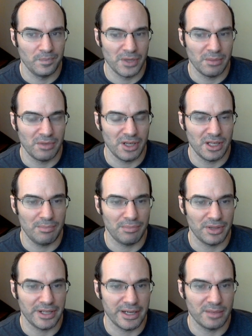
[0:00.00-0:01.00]
I'm going to keep
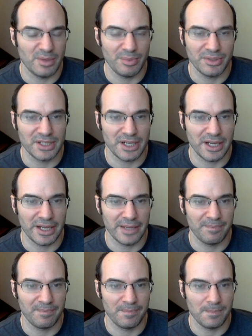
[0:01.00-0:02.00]
playing. I'm up on
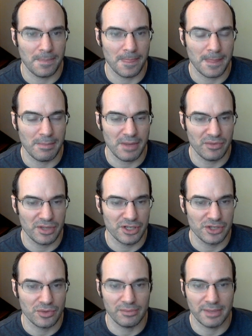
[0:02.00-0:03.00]
time. I'm not really
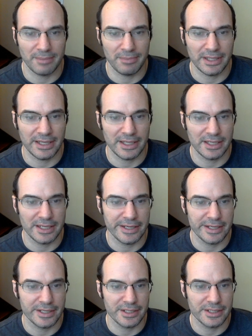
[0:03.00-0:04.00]
sure what my plan
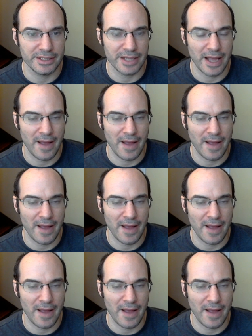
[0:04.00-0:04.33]
is.